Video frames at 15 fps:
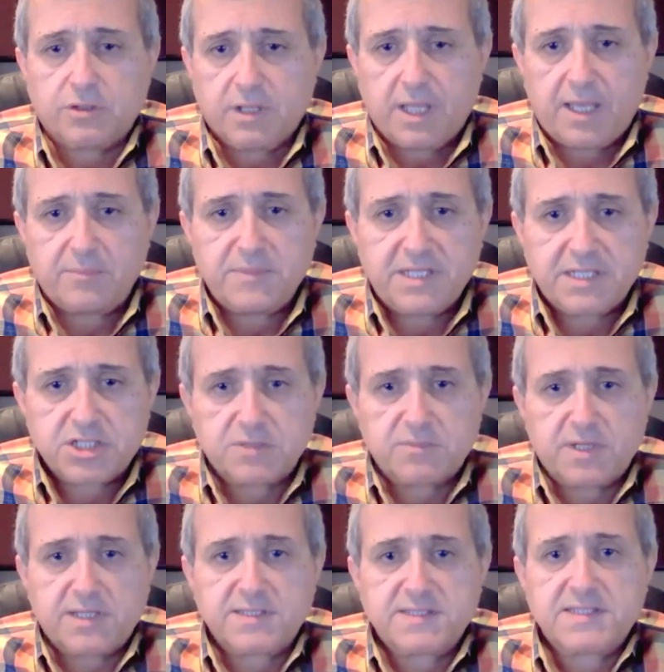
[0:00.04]
I'm Nick
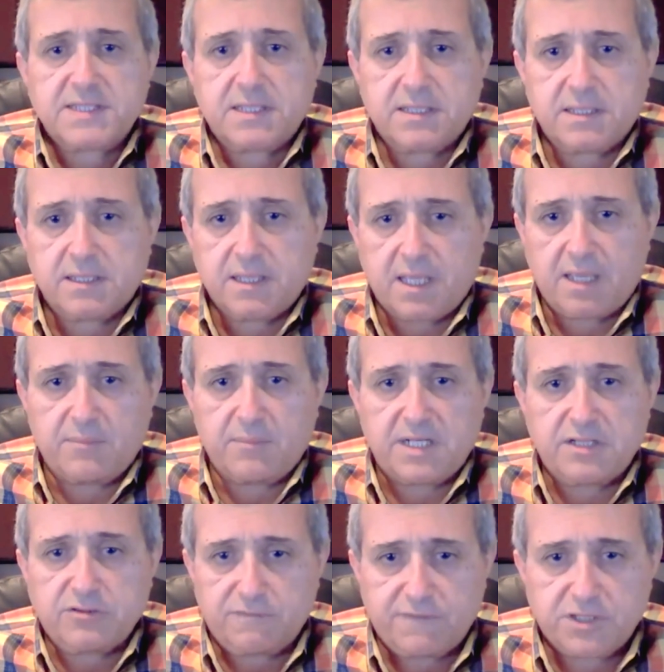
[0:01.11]
Shammas. I'm
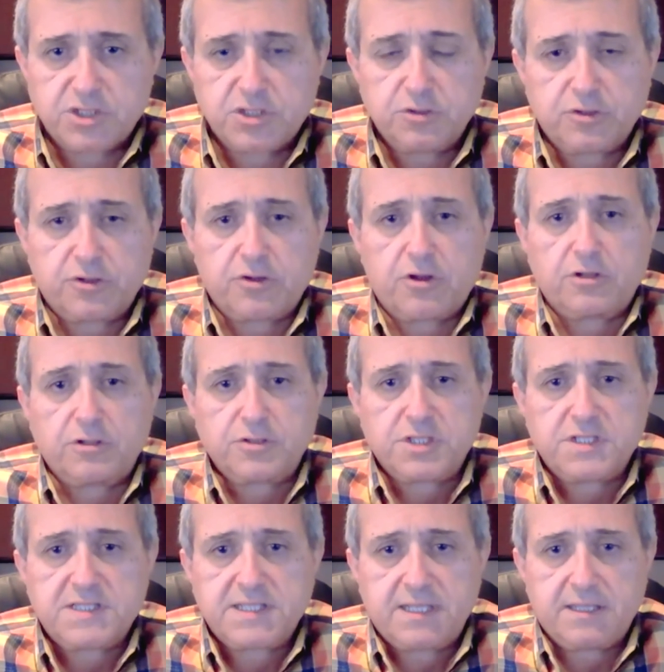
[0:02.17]
an interventional
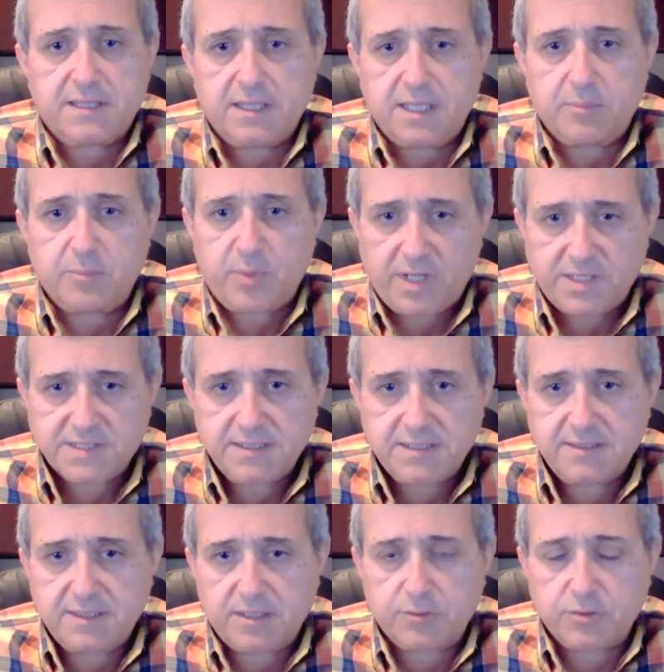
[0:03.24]
cardiologist and the
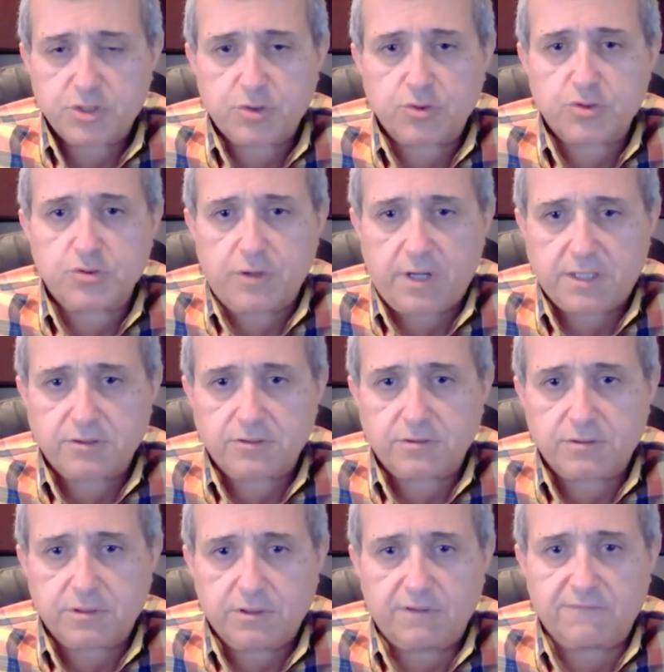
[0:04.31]
president and research
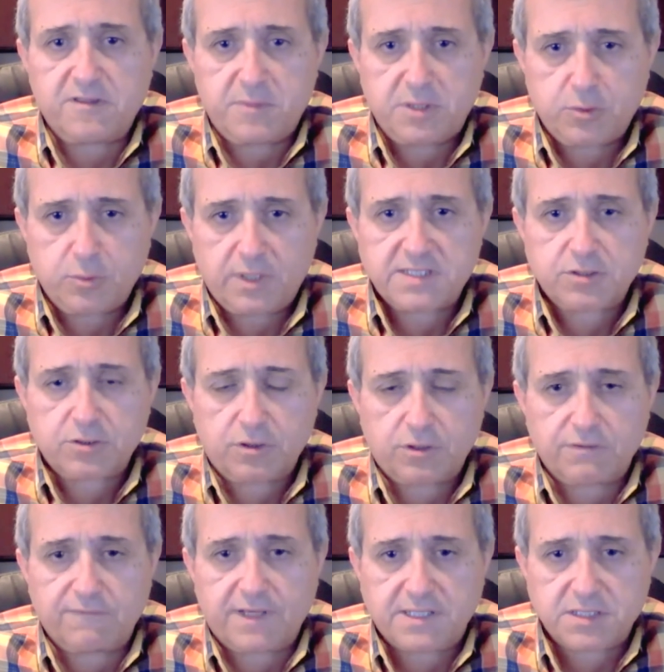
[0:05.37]
director of the Midwest
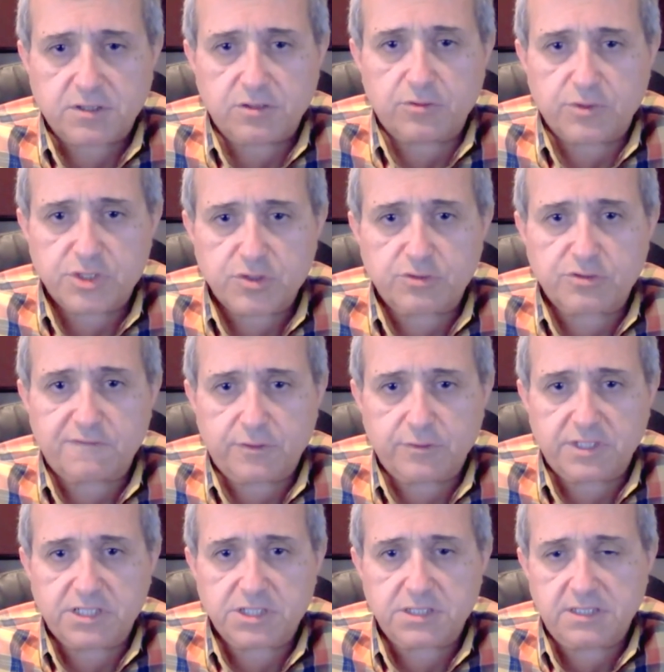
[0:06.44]
Cardiovascular Research
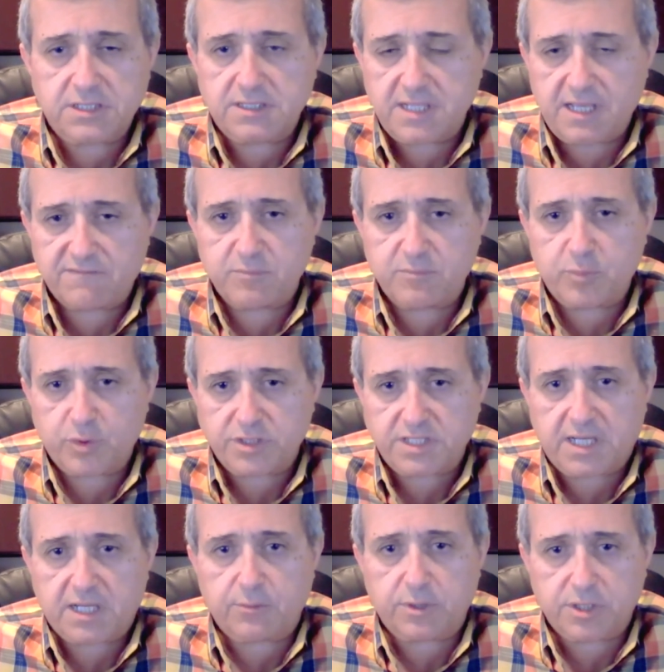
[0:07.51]
Foundation in Davenport,
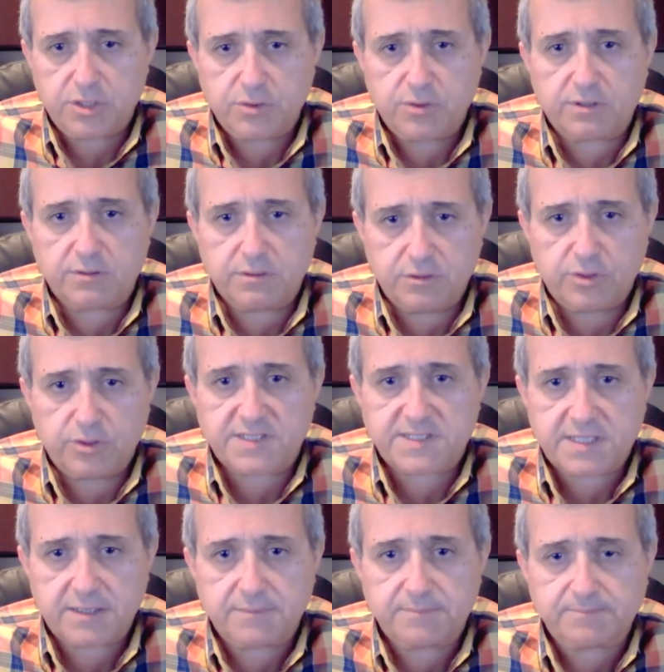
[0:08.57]
Iowa,
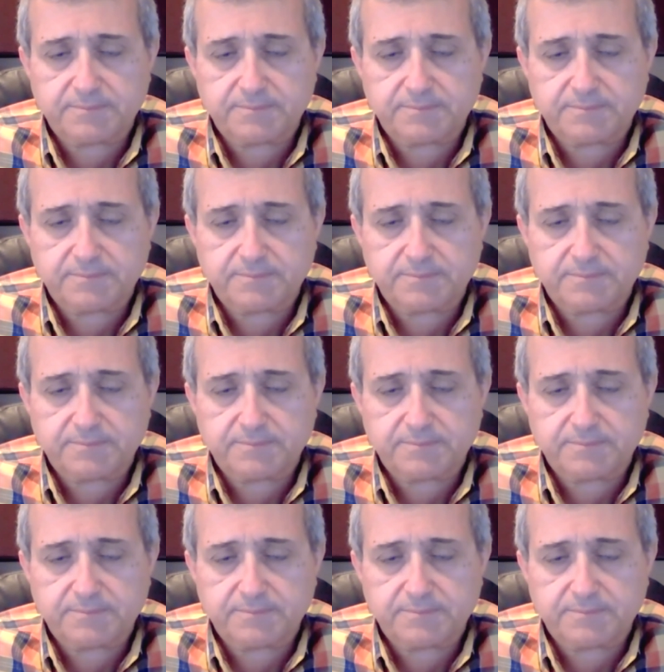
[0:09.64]
USA.